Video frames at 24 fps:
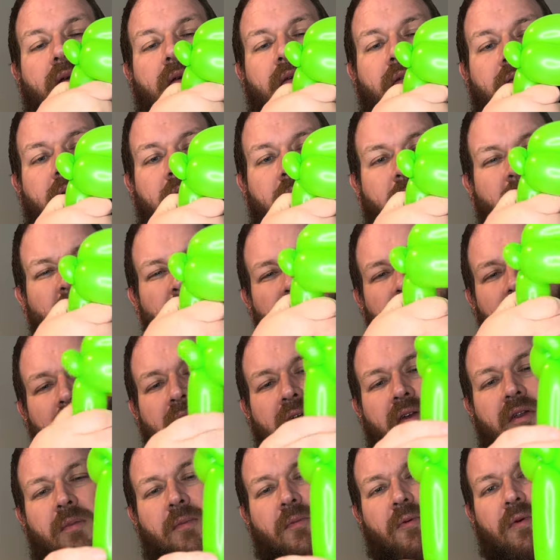so maybe a
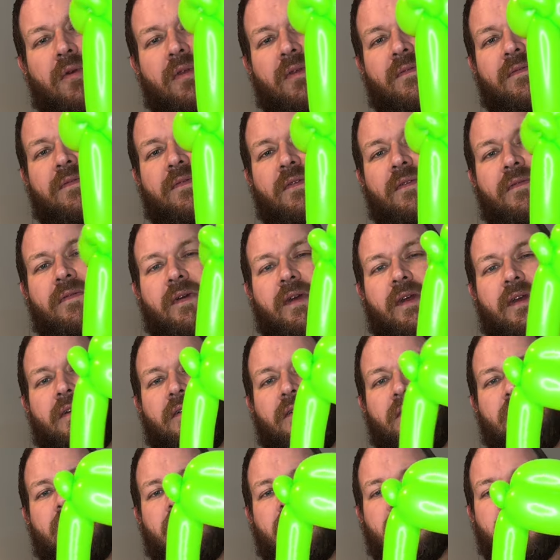little more than 4 fingers
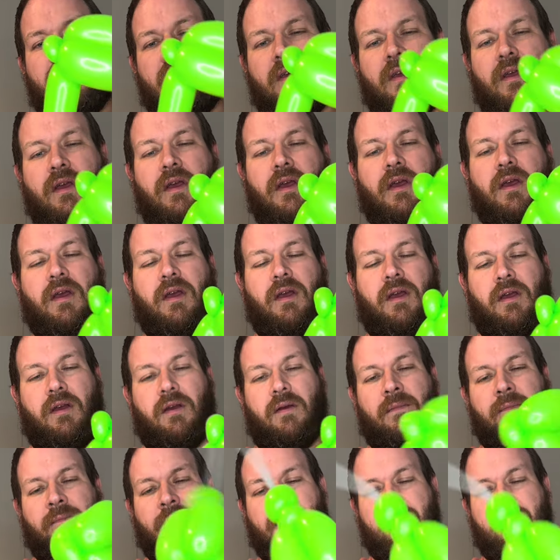here.